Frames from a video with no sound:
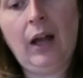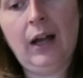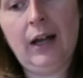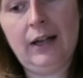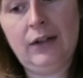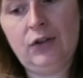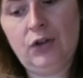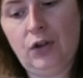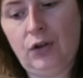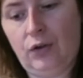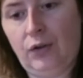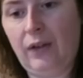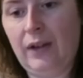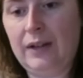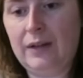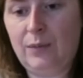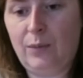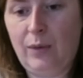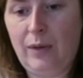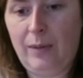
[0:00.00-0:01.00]
I took
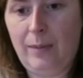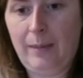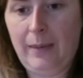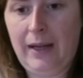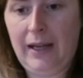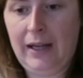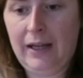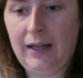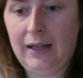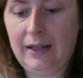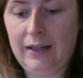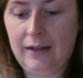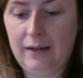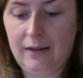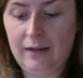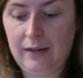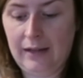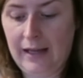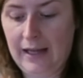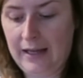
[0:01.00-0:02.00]
this with me
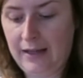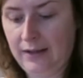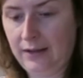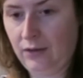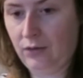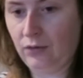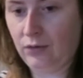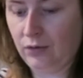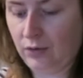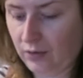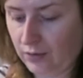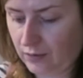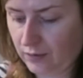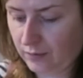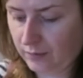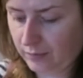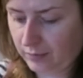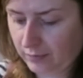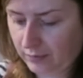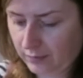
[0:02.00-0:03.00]
and laid it on
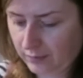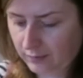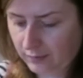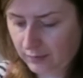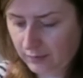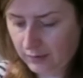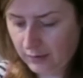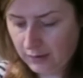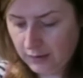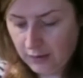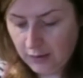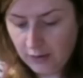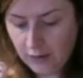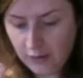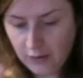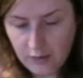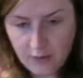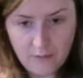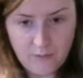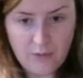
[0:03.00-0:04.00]
top
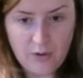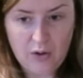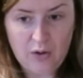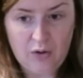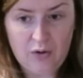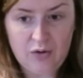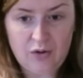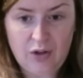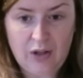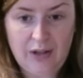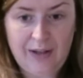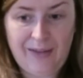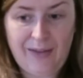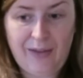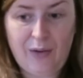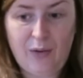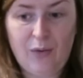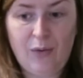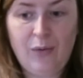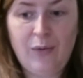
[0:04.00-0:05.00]
of the cushion and
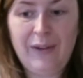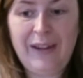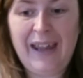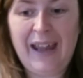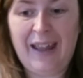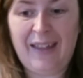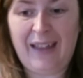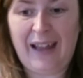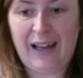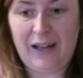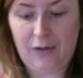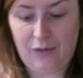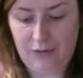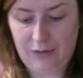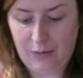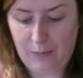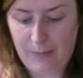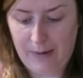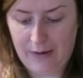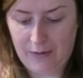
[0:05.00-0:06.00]
thought, yeah, that
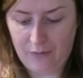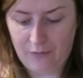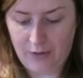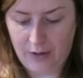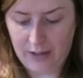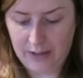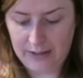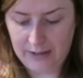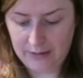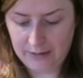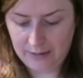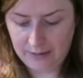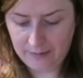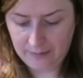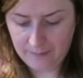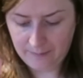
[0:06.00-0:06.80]
looks about right.